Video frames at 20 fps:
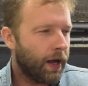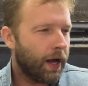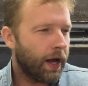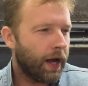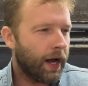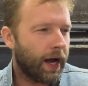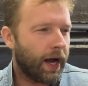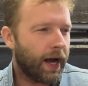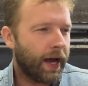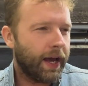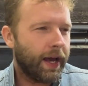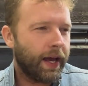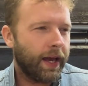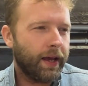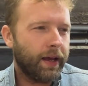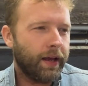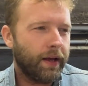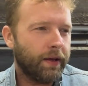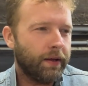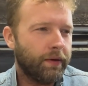
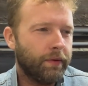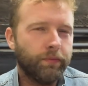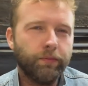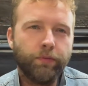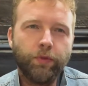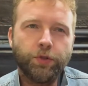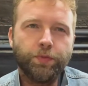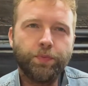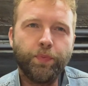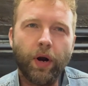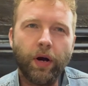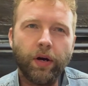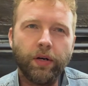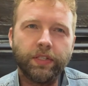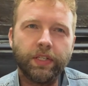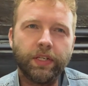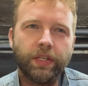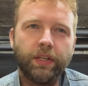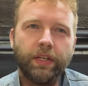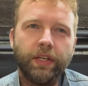I was
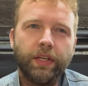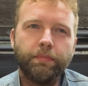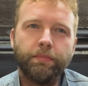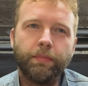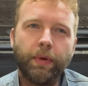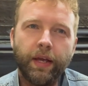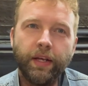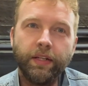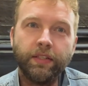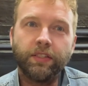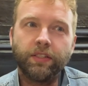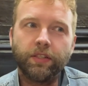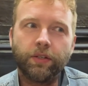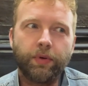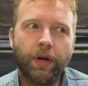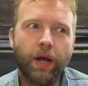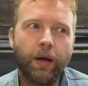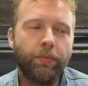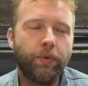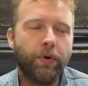browsing on my
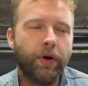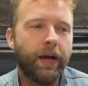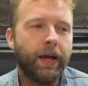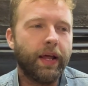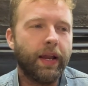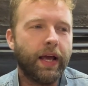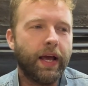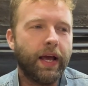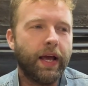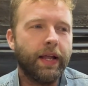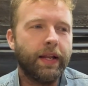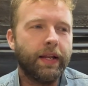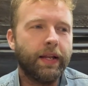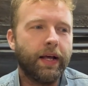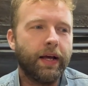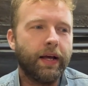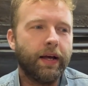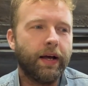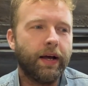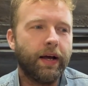Instagram, right, and
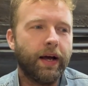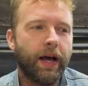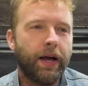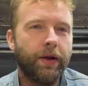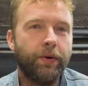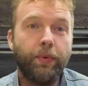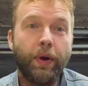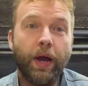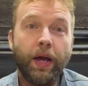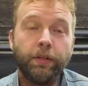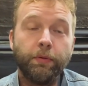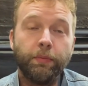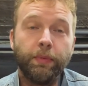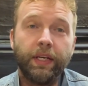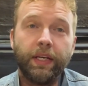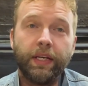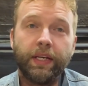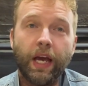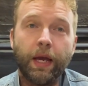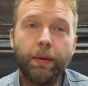I
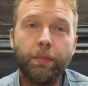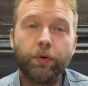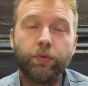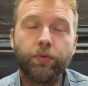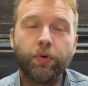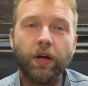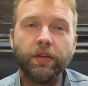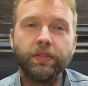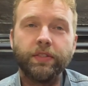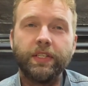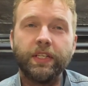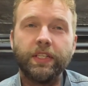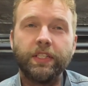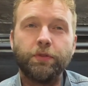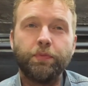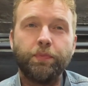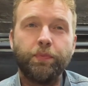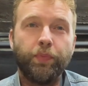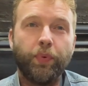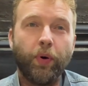randomly came across
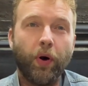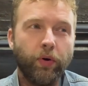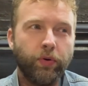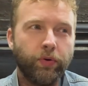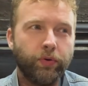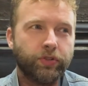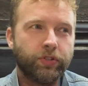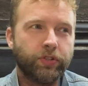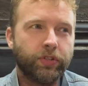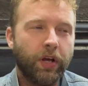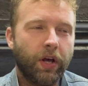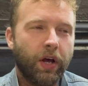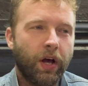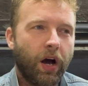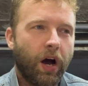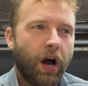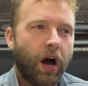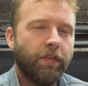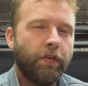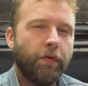this post
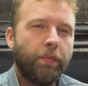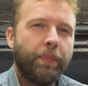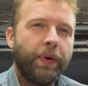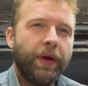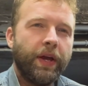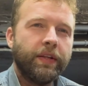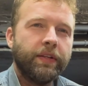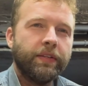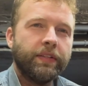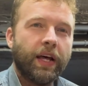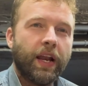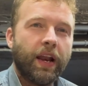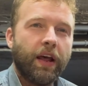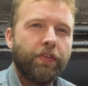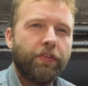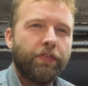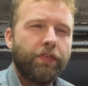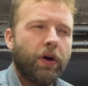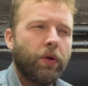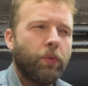of a pin that I
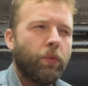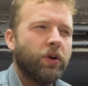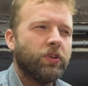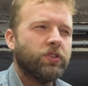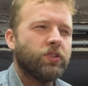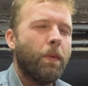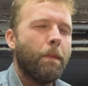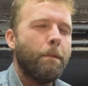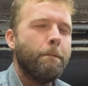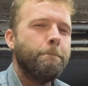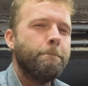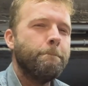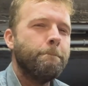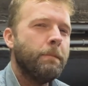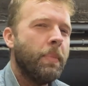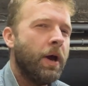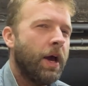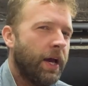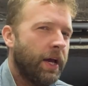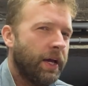thought was
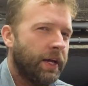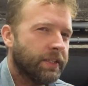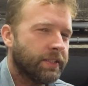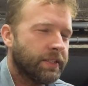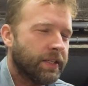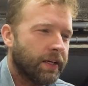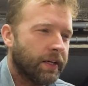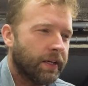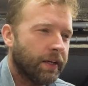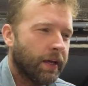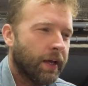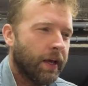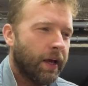amazing.